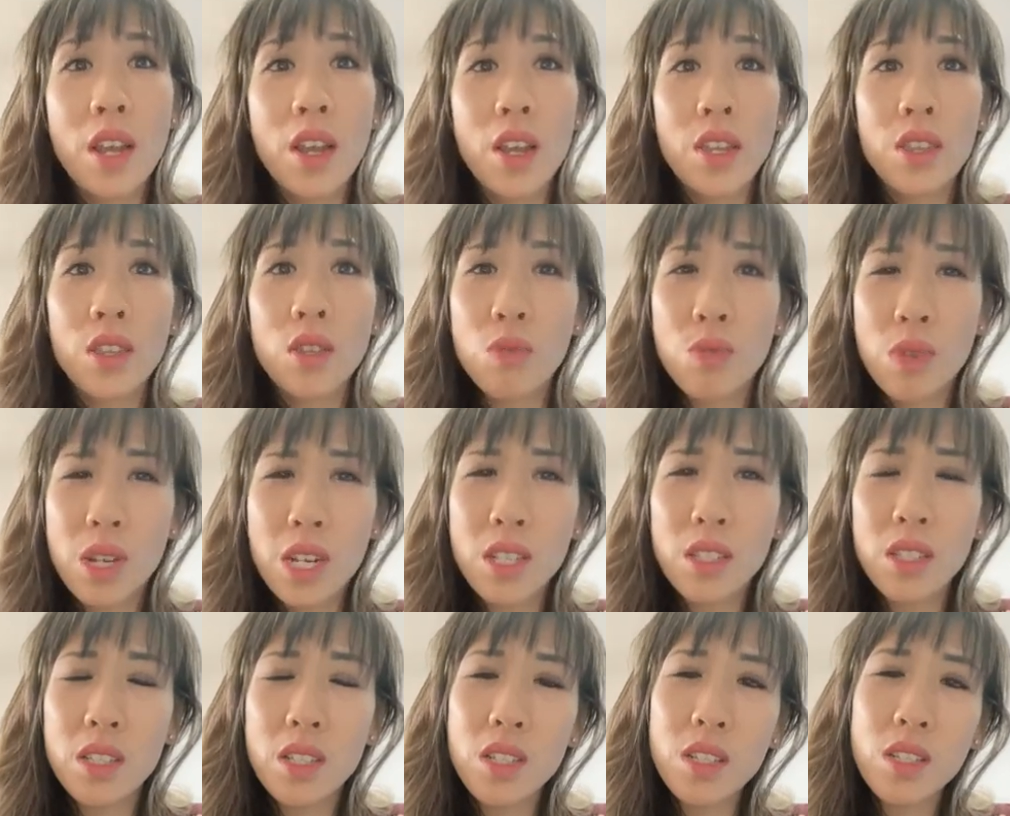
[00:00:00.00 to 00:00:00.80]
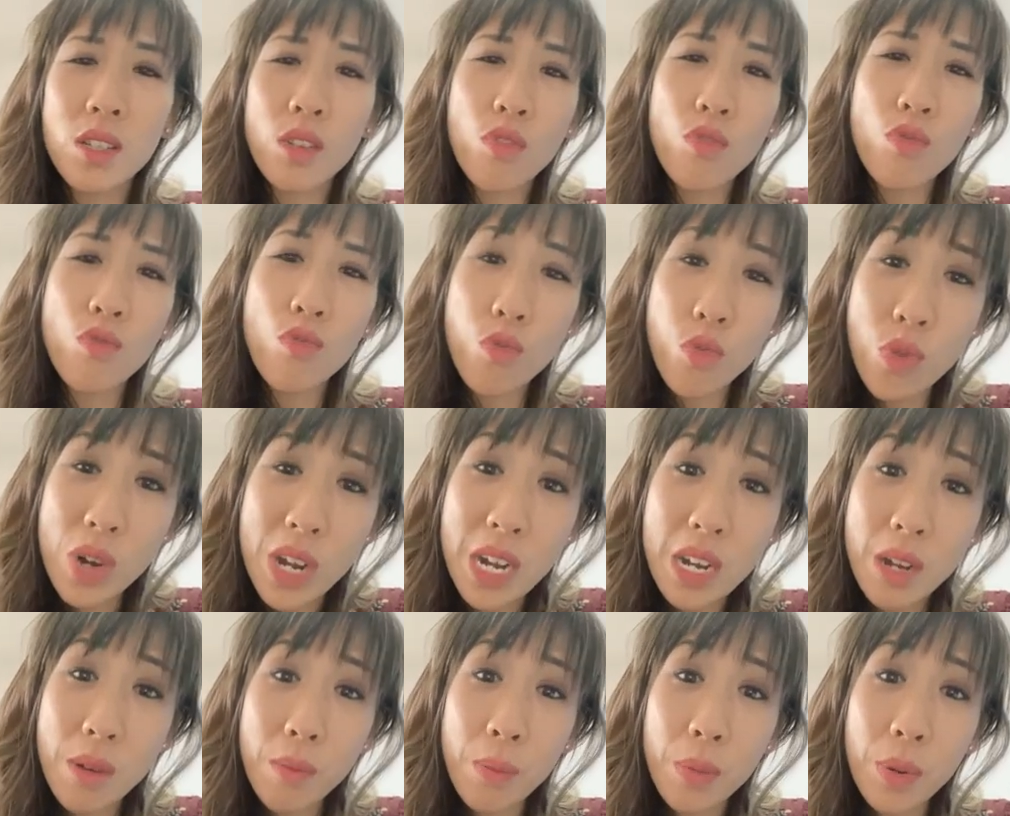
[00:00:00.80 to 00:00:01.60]
The reasons
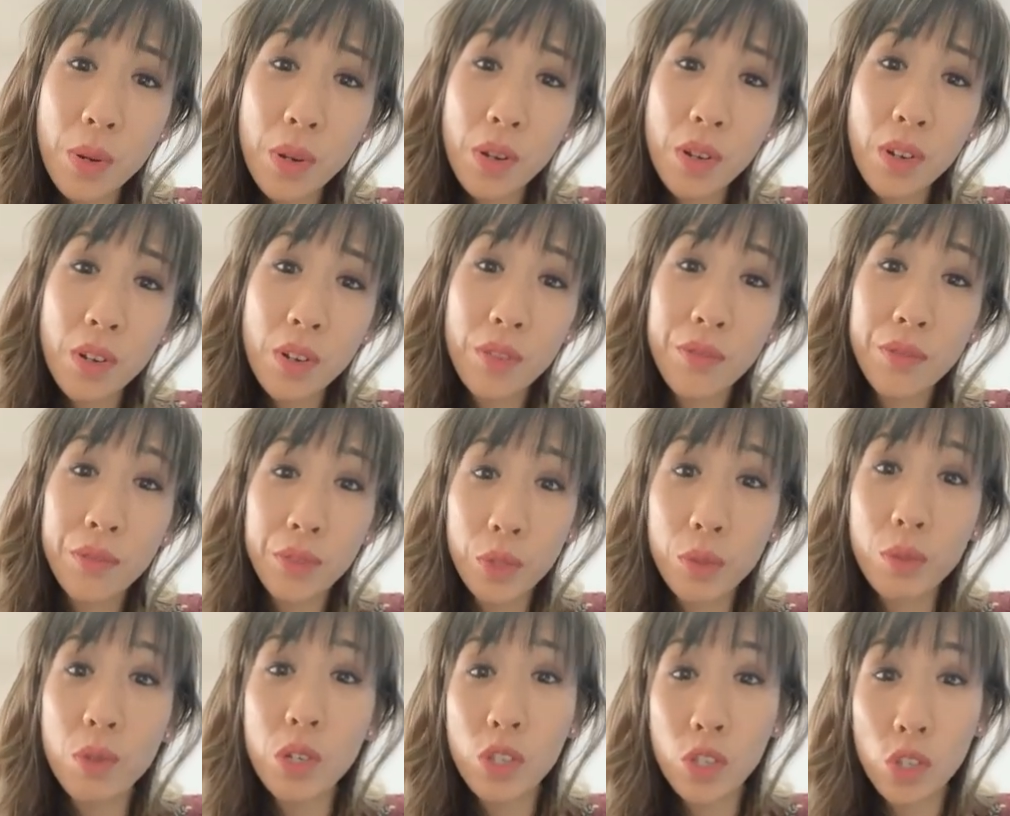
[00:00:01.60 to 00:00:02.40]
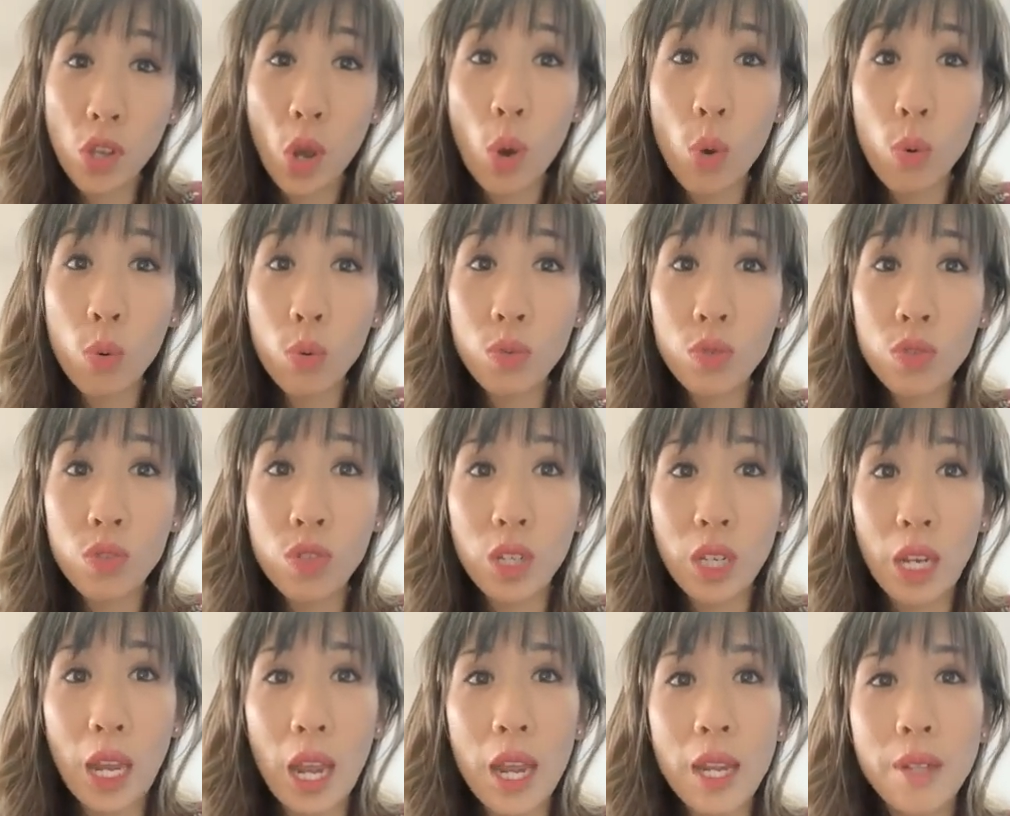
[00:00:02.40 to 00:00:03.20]
reap the
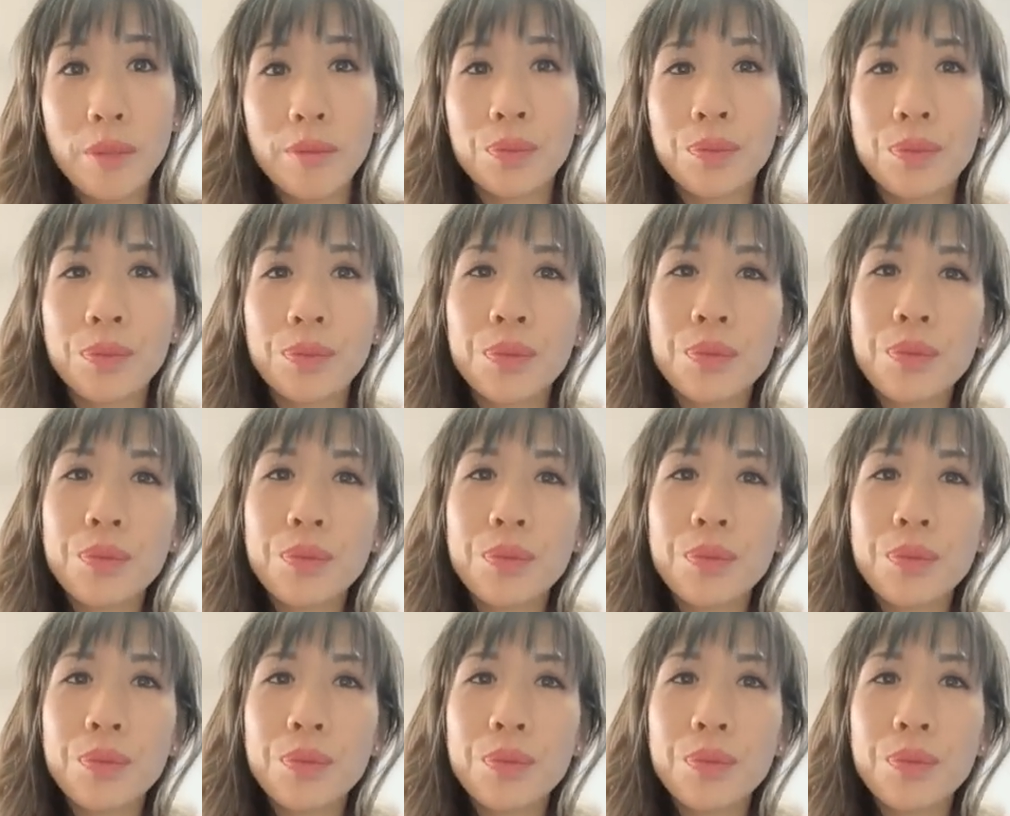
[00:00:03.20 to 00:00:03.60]
results. Okay.